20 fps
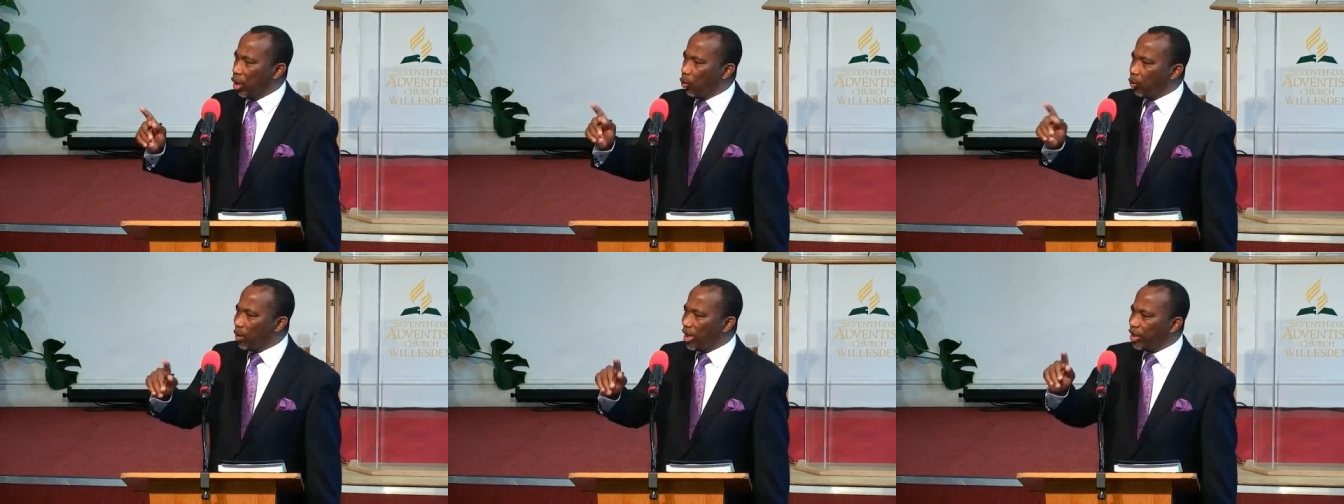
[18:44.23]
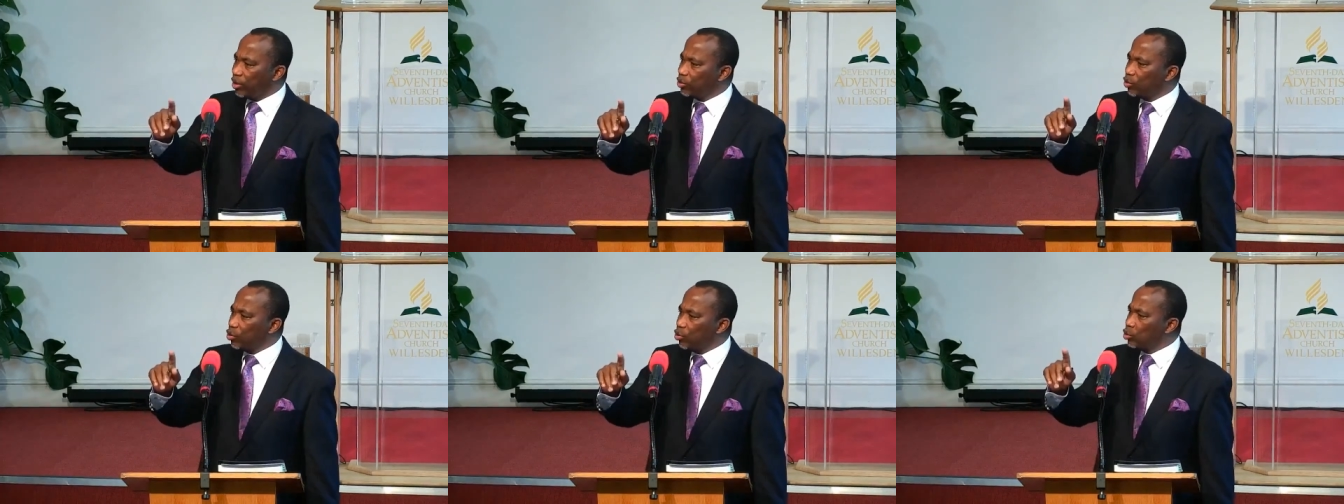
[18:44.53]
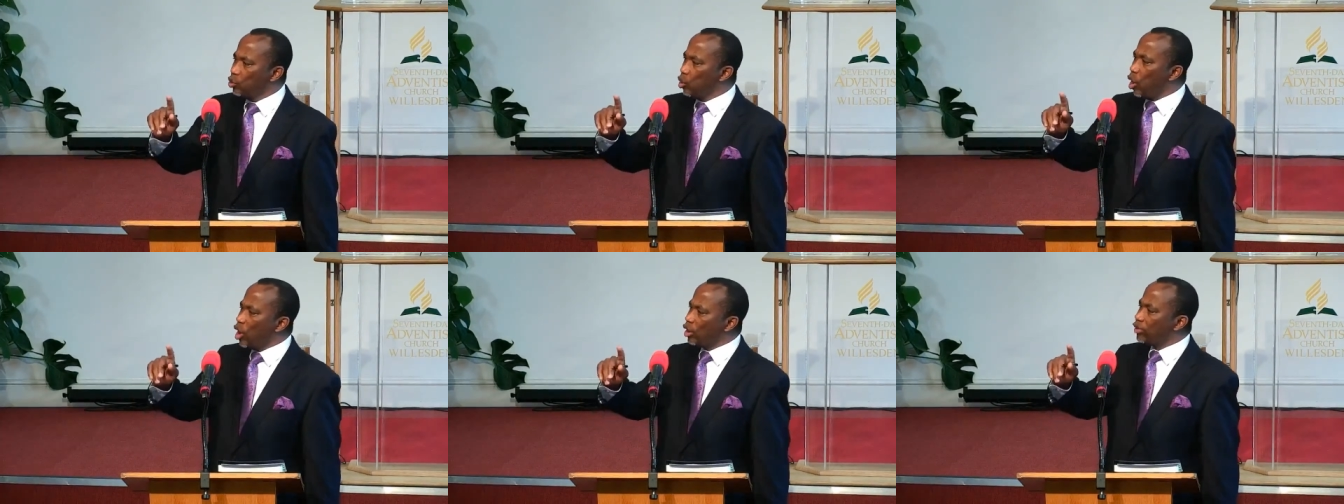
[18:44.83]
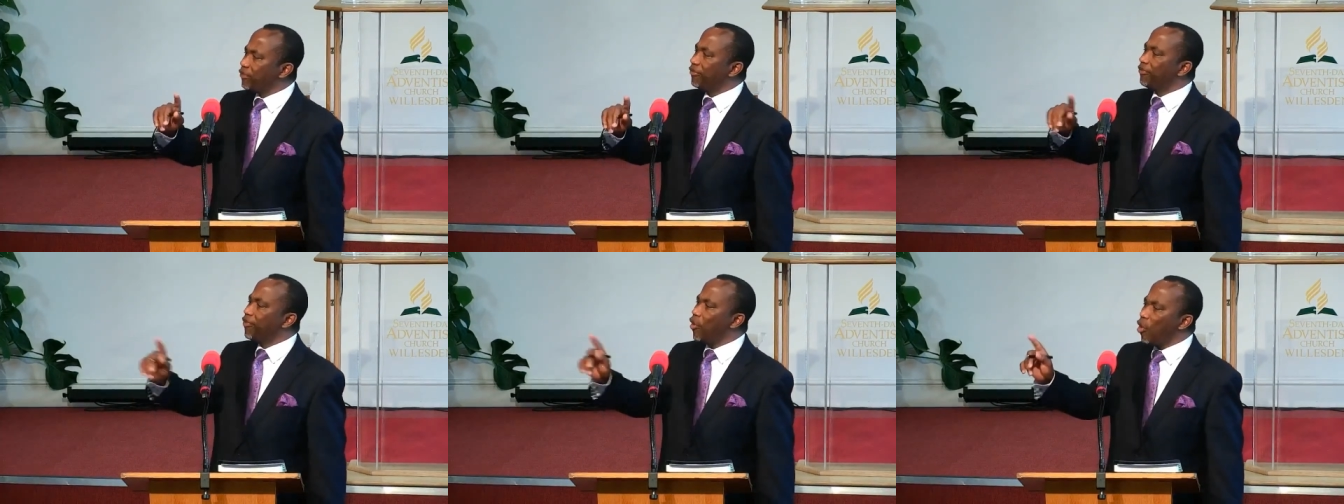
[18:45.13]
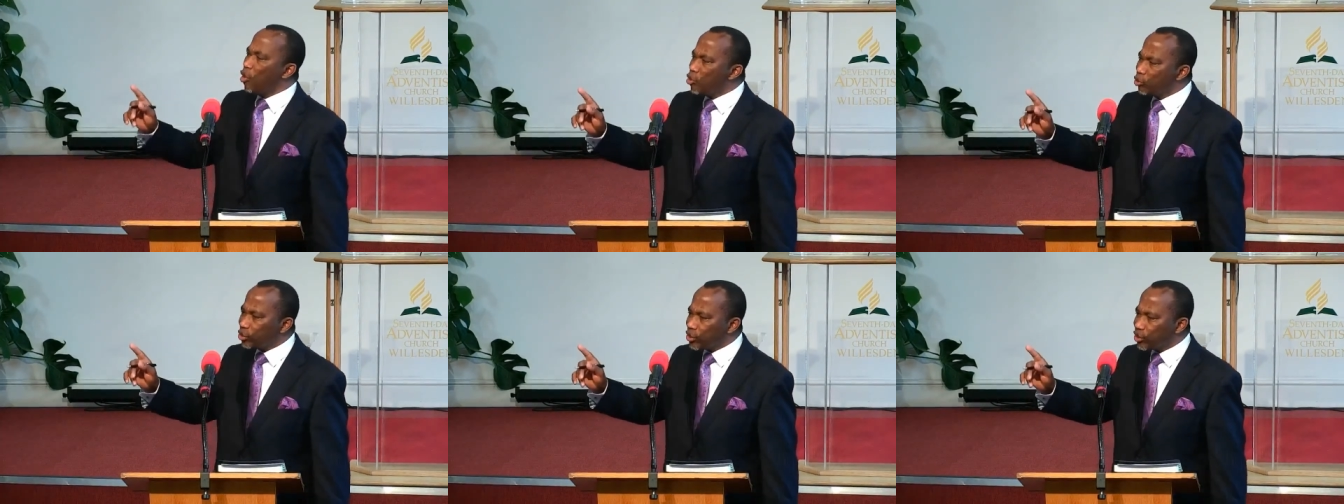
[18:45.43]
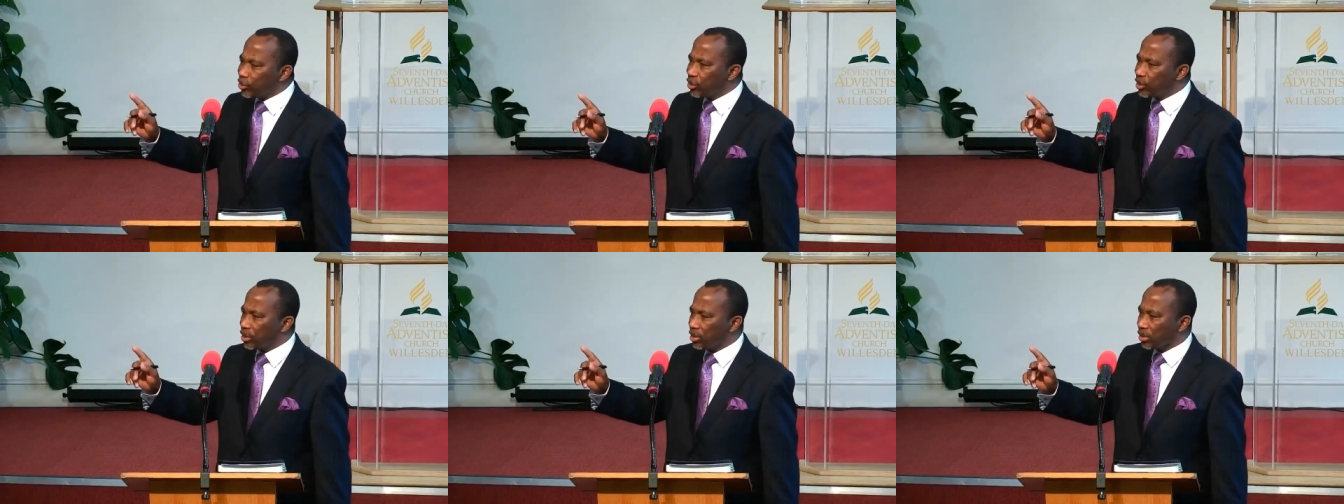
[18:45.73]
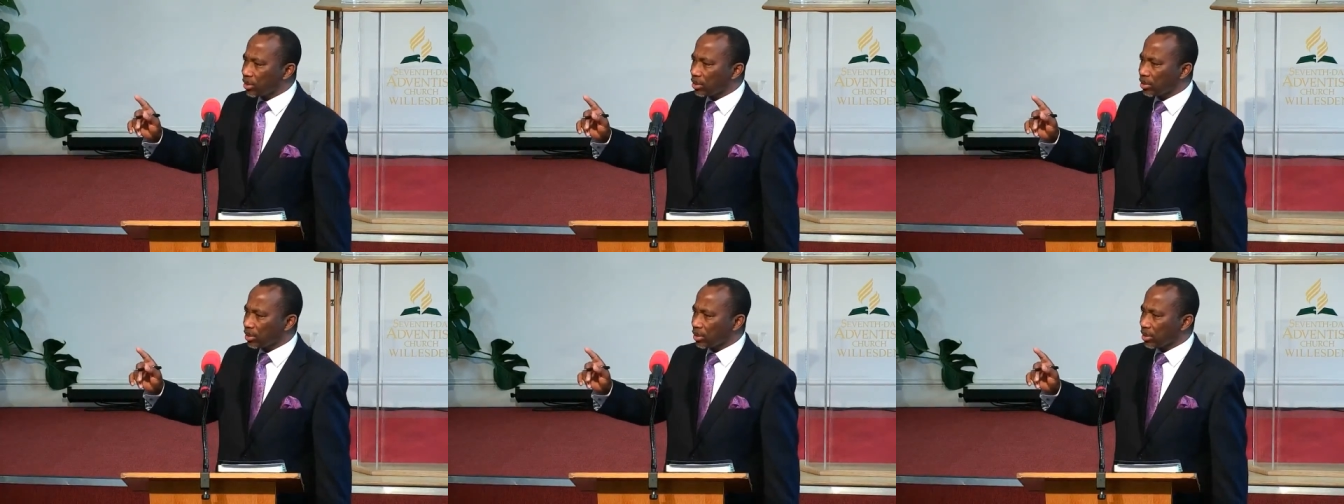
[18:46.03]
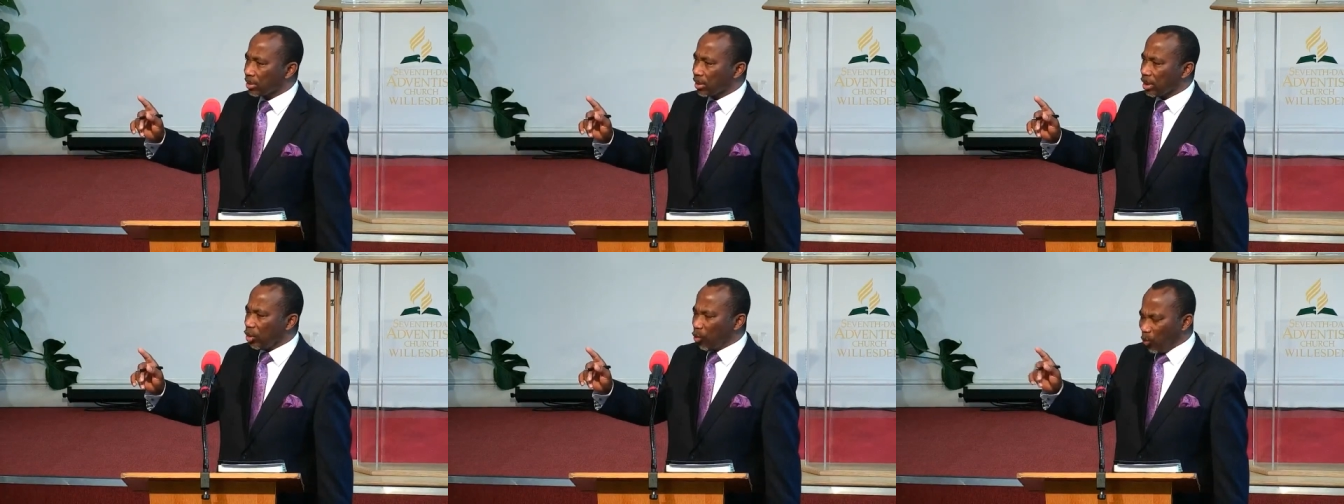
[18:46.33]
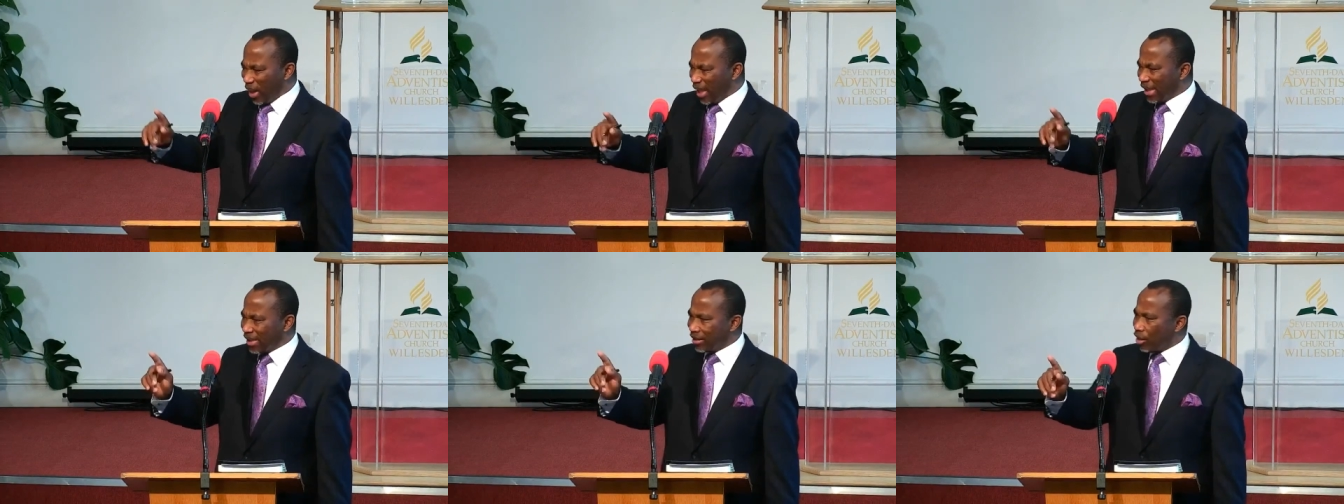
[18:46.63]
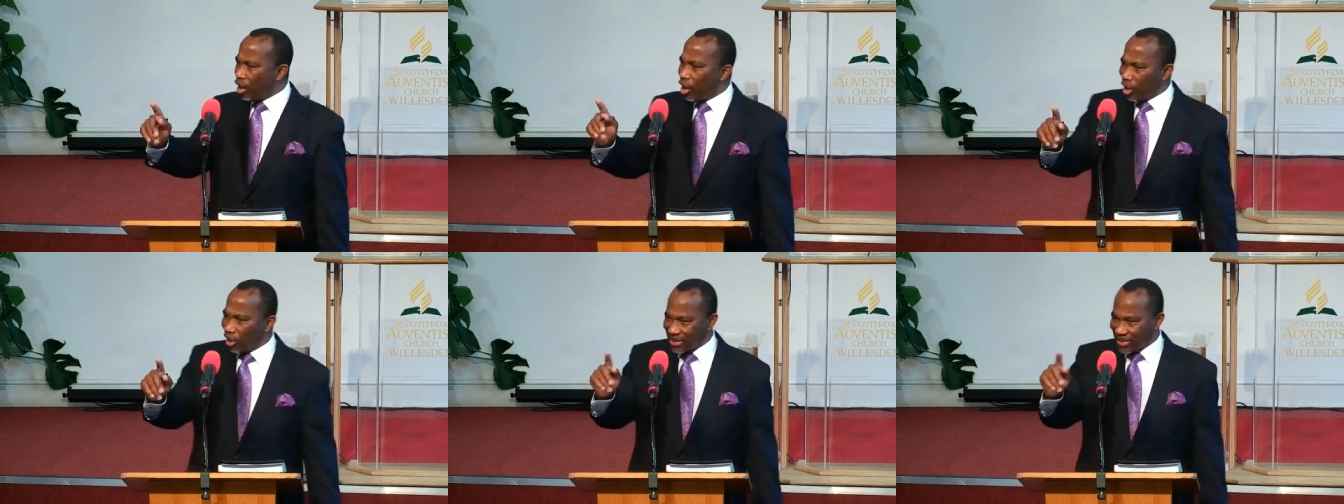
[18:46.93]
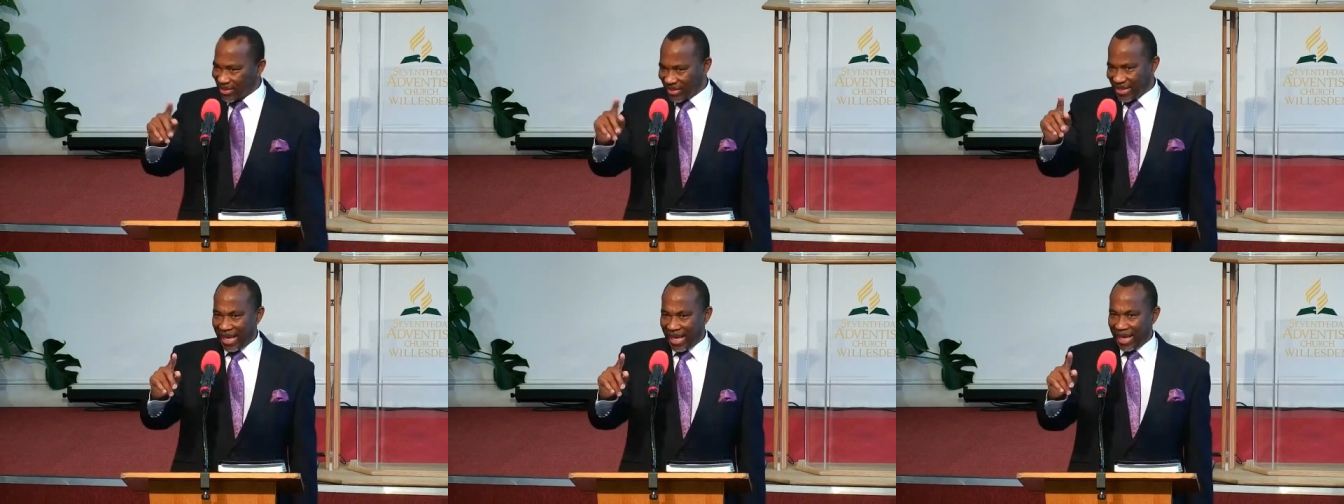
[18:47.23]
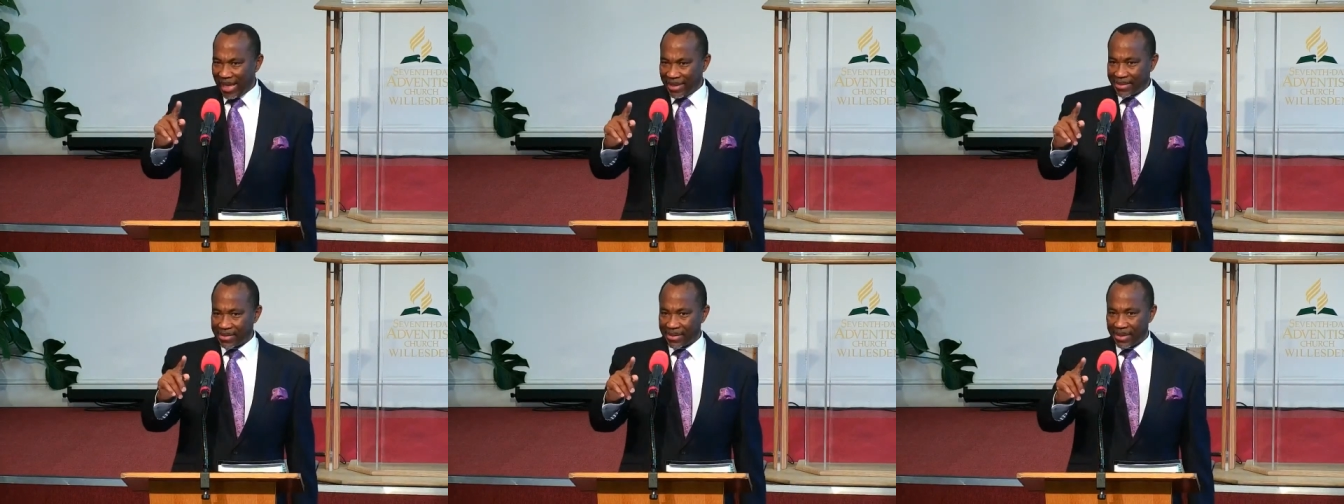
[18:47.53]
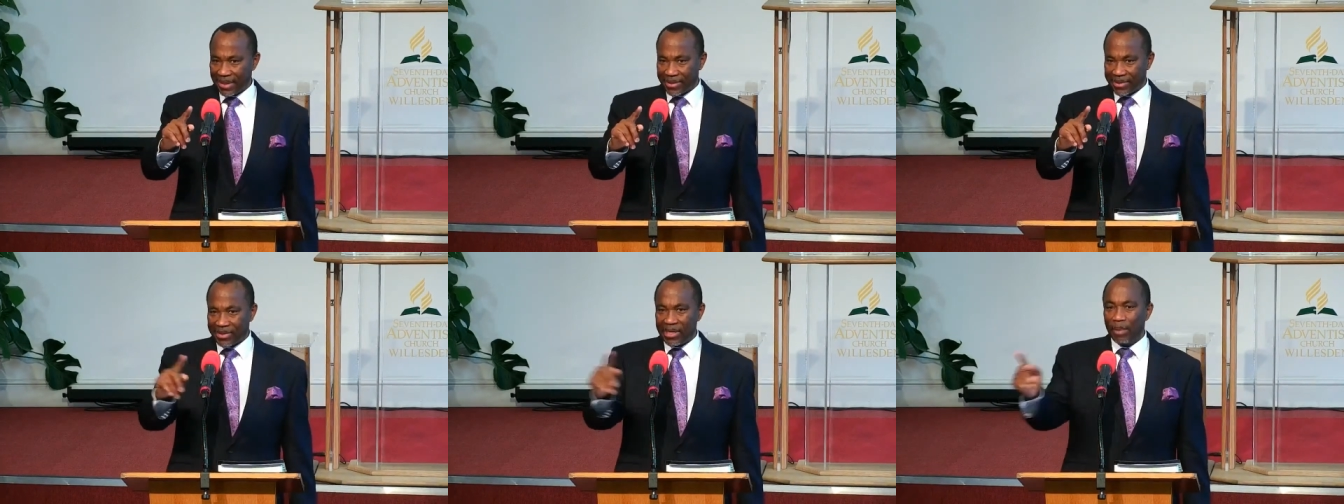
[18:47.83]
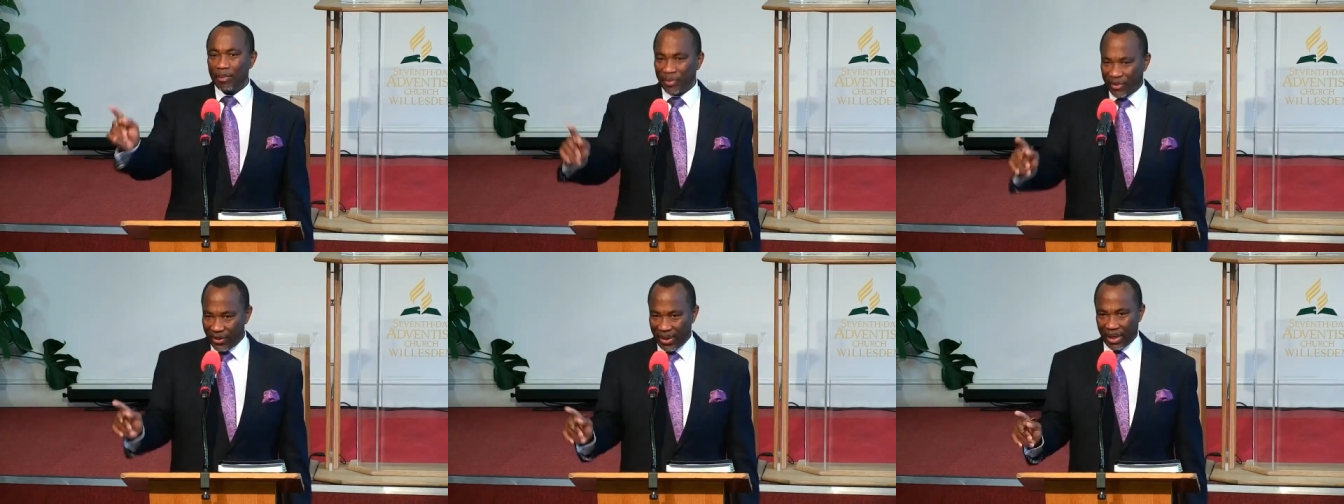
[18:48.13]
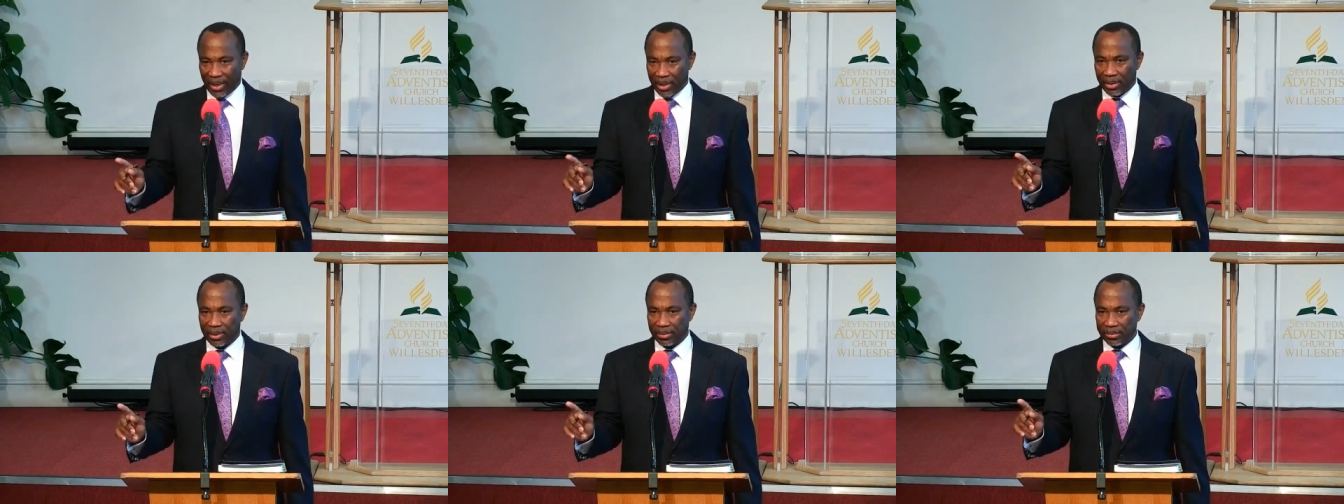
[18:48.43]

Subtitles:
We do not vote when God says something.